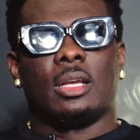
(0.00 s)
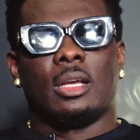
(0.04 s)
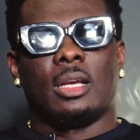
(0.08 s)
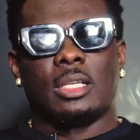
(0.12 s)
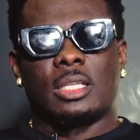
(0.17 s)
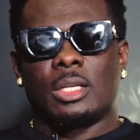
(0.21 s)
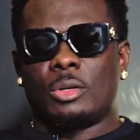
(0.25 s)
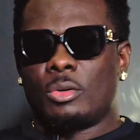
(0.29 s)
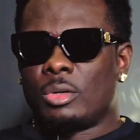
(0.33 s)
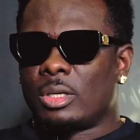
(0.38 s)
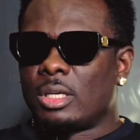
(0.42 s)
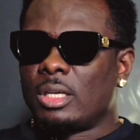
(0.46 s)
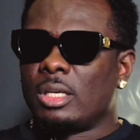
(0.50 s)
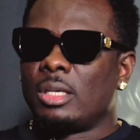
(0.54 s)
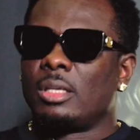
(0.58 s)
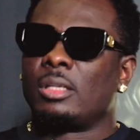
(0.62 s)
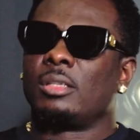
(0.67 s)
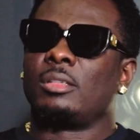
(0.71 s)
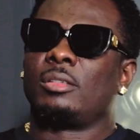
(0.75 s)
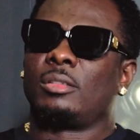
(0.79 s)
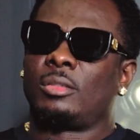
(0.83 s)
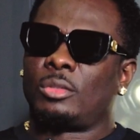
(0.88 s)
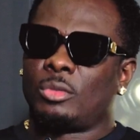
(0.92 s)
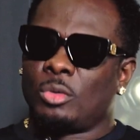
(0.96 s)
I said, okay.
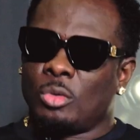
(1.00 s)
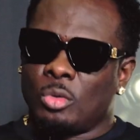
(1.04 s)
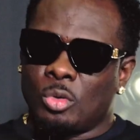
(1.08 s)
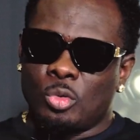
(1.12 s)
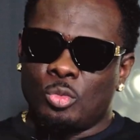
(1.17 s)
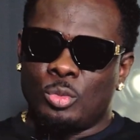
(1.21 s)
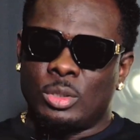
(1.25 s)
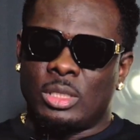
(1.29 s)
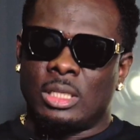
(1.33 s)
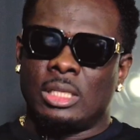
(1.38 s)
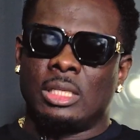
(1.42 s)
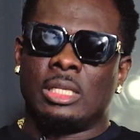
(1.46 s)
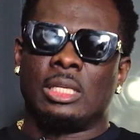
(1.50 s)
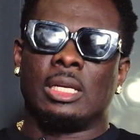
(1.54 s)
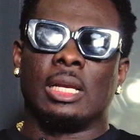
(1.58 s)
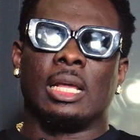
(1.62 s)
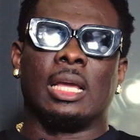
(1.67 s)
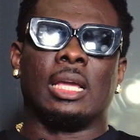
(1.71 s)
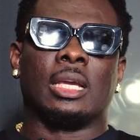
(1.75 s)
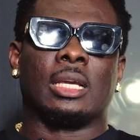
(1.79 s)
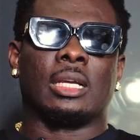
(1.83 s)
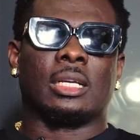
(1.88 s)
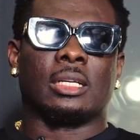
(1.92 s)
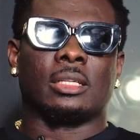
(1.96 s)
So we did
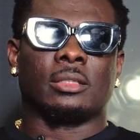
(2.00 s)
I